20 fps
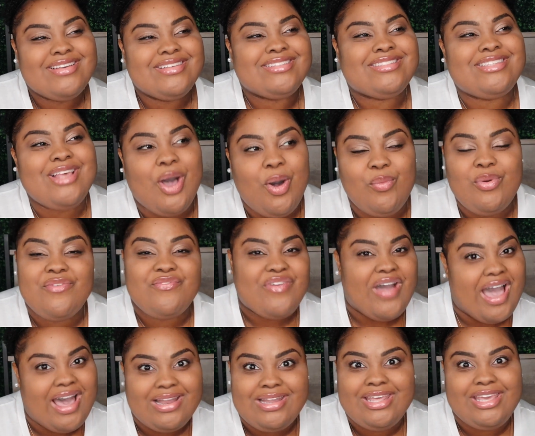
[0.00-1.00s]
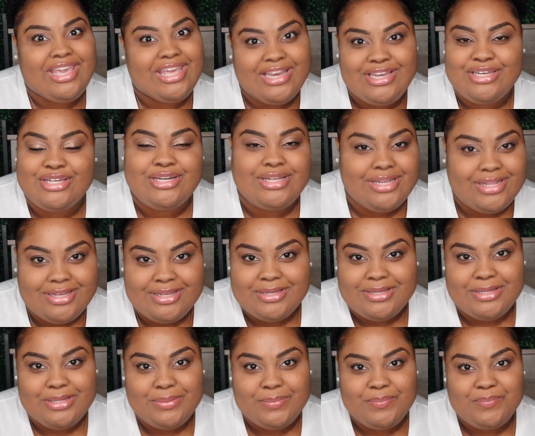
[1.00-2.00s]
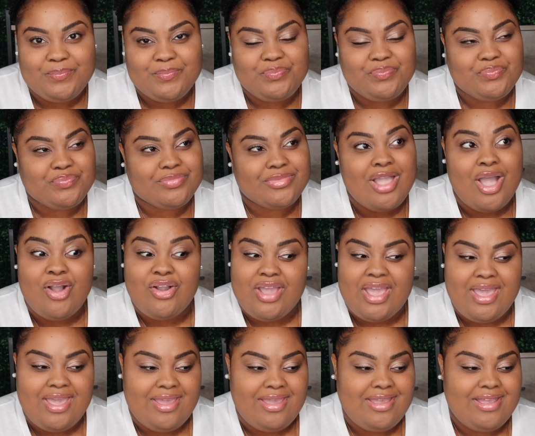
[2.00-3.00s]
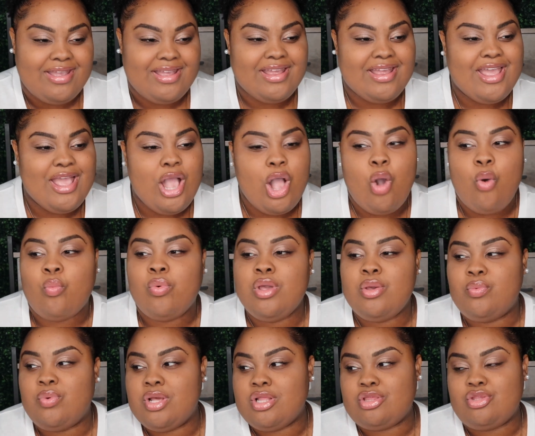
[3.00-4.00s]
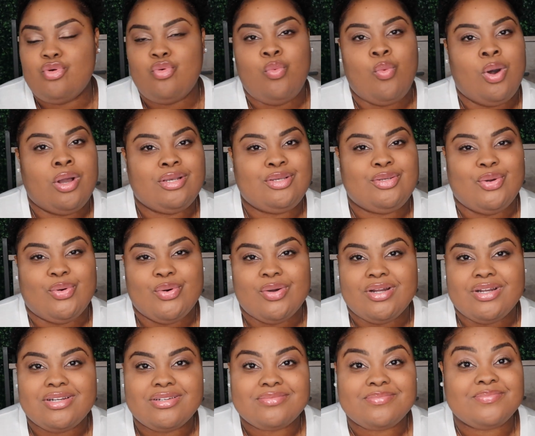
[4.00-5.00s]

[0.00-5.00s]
So we finally get in the club, okay? We went through one door.